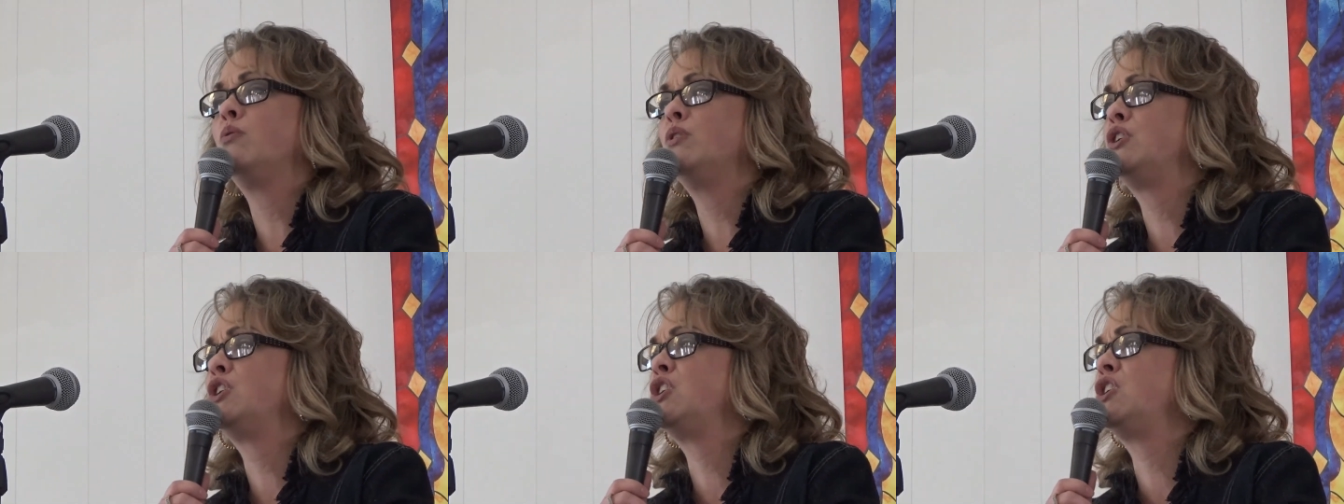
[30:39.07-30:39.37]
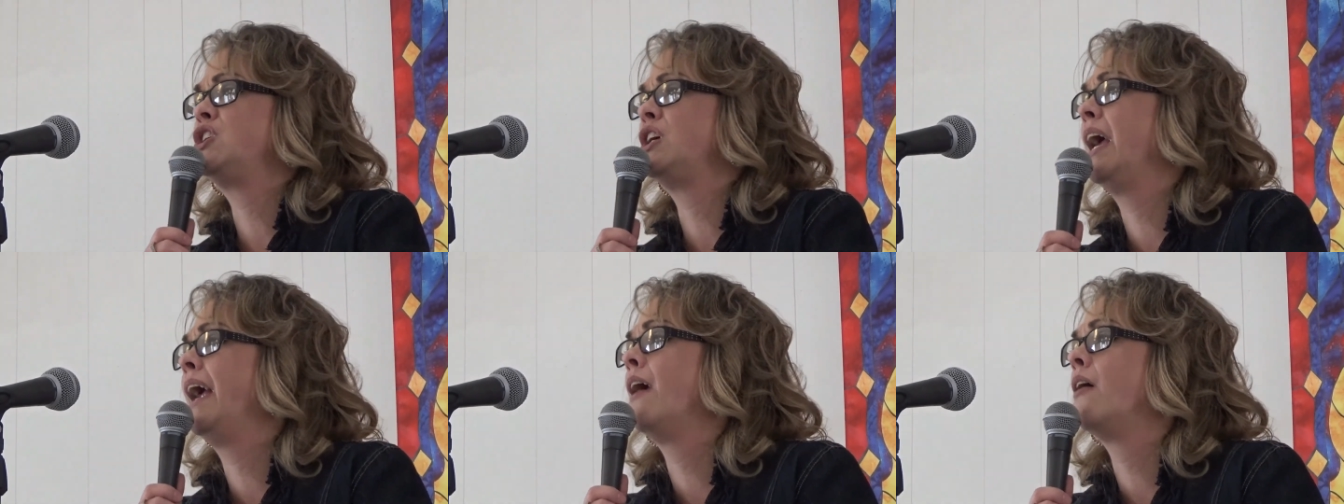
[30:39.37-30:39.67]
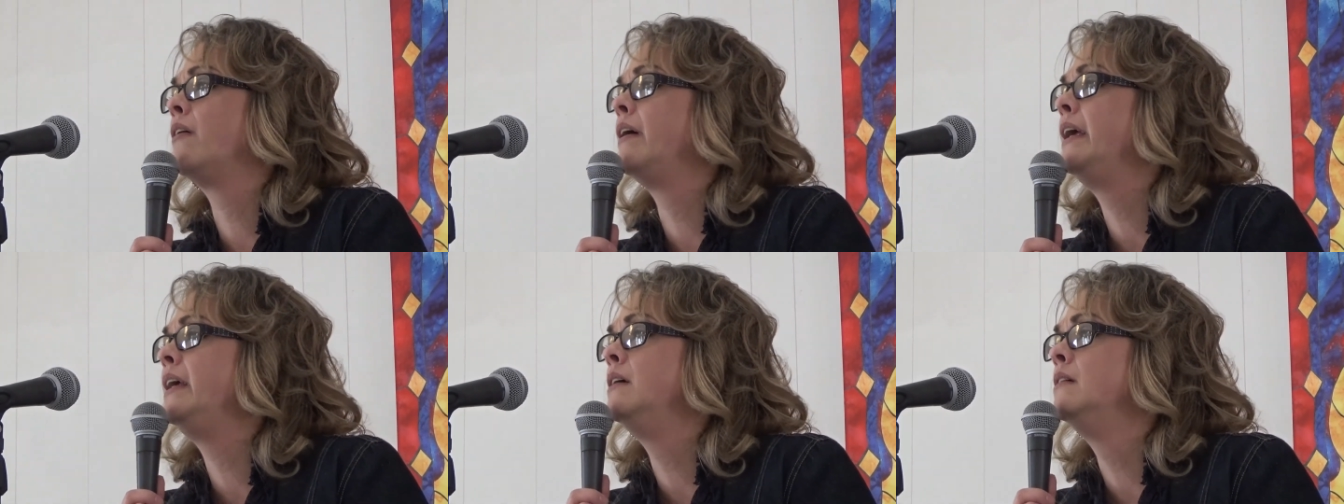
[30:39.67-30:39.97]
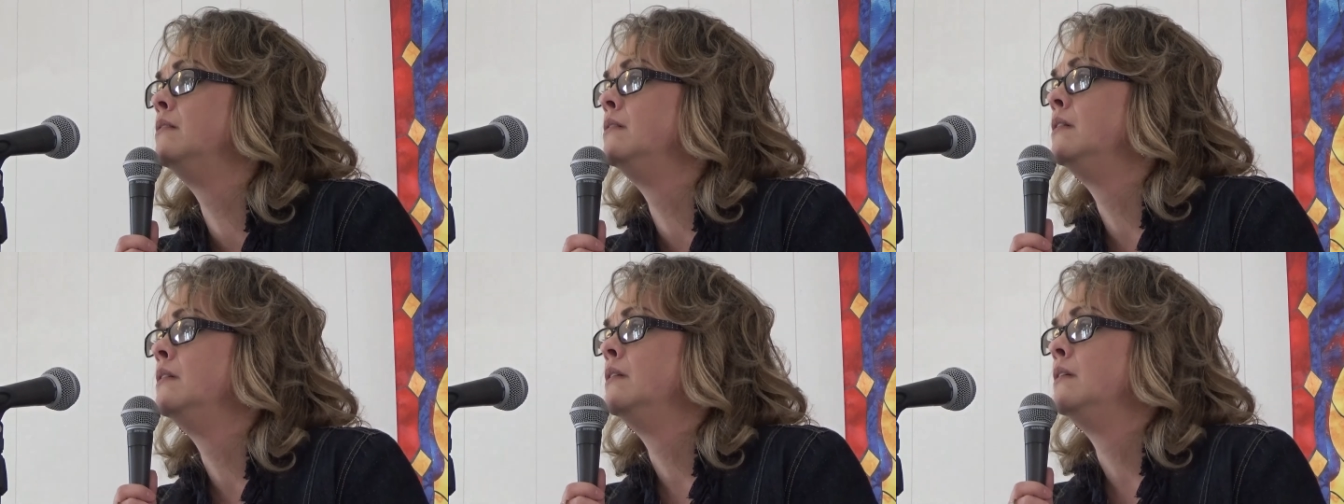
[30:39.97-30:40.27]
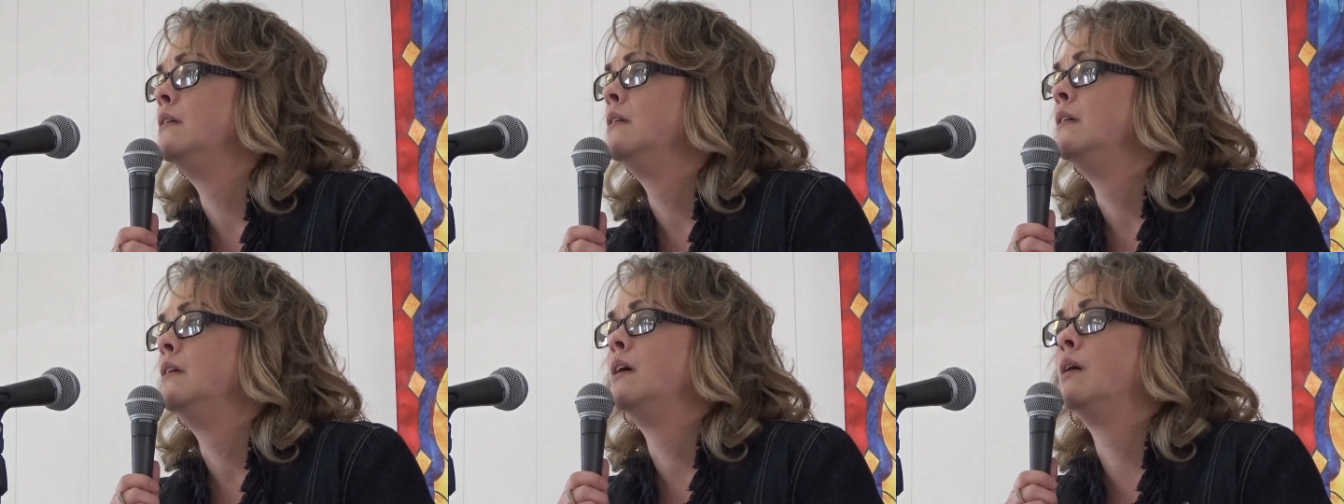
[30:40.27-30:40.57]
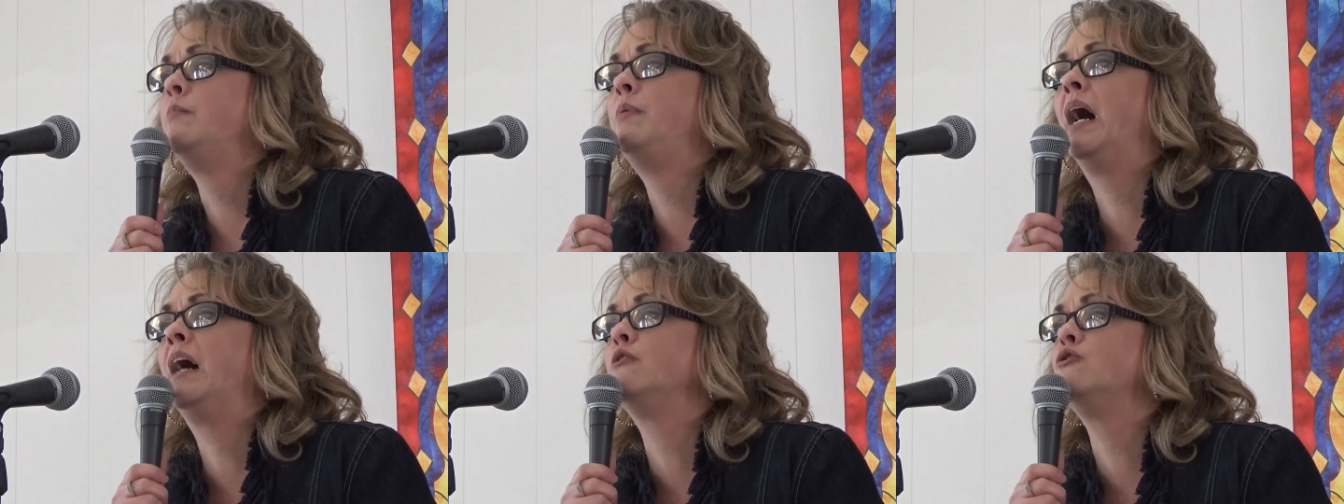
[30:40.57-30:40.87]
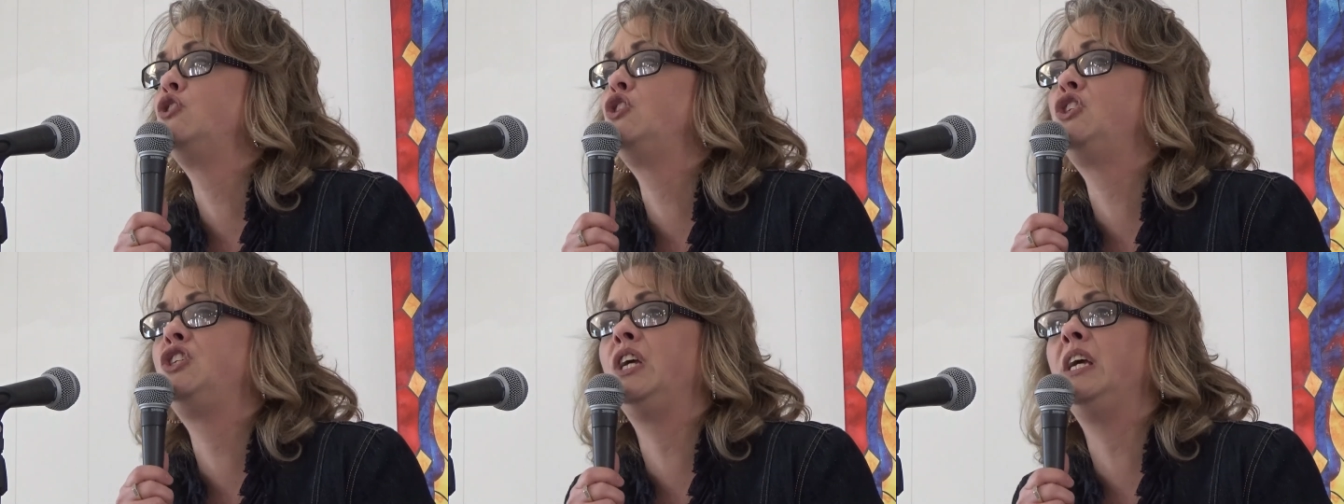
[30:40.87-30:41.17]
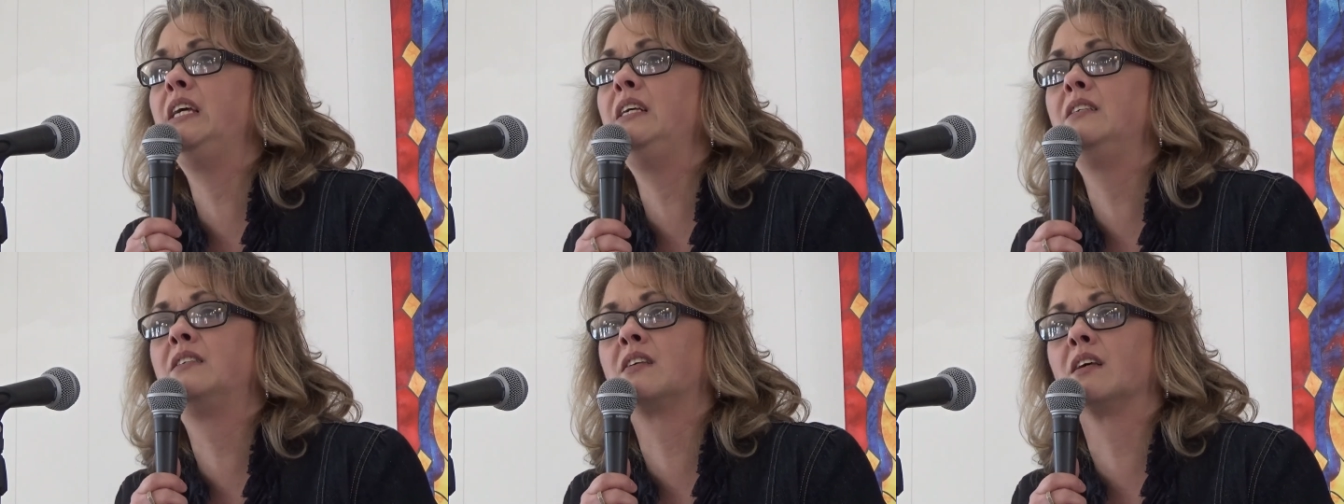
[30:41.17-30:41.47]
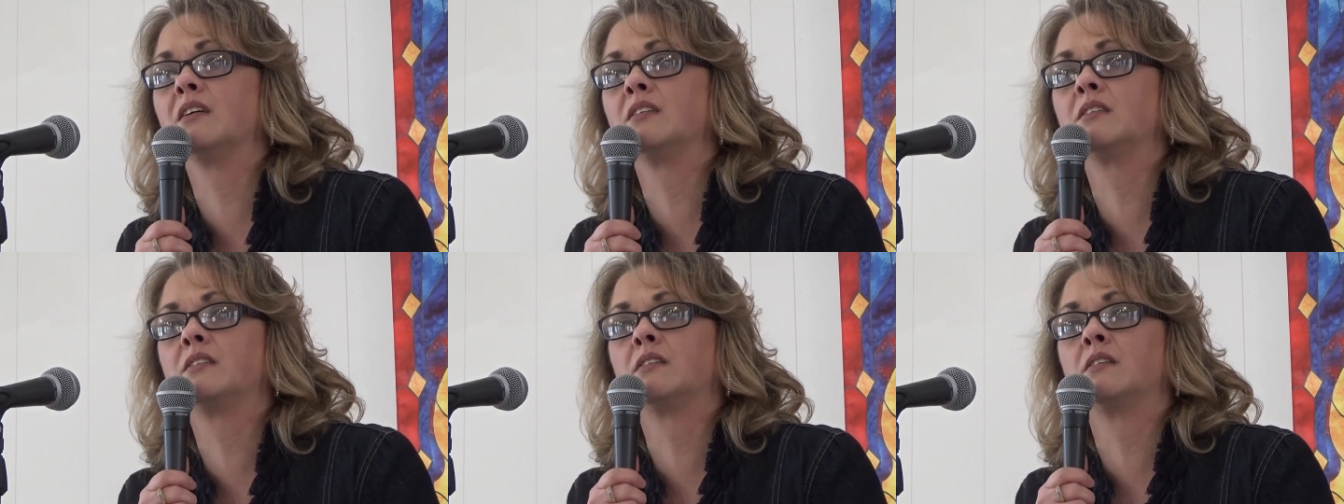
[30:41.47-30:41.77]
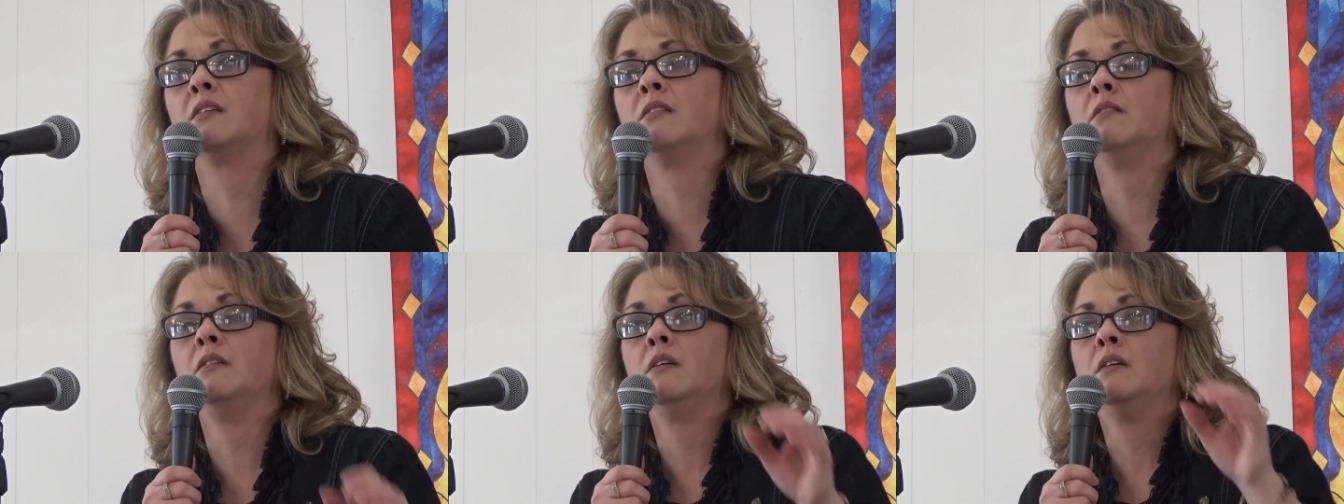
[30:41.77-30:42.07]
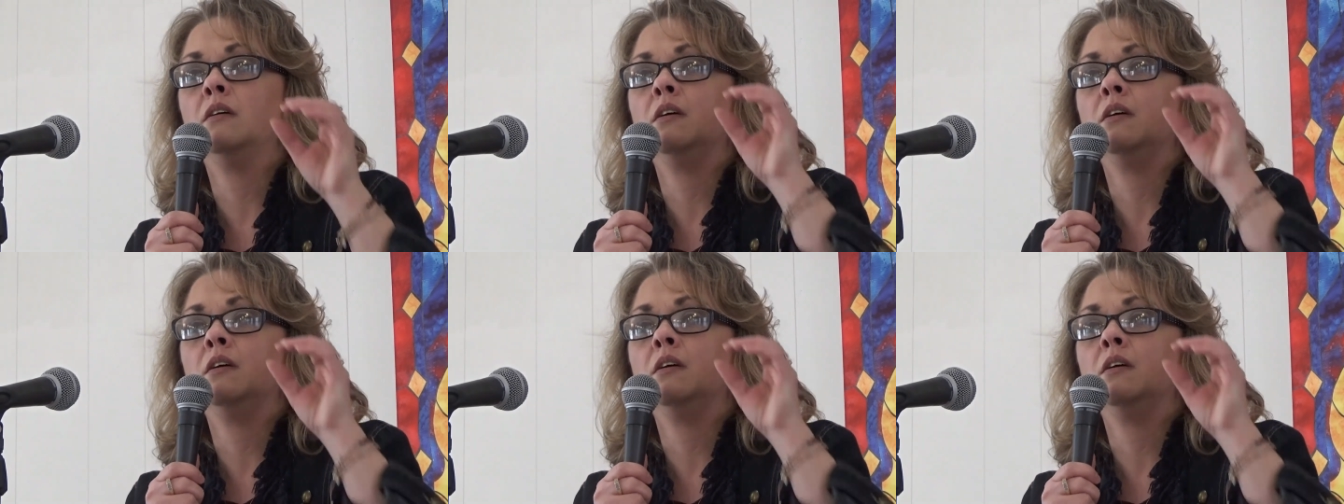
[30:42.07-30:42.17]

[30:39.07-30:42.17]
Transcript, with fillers: was sharing about Jesus,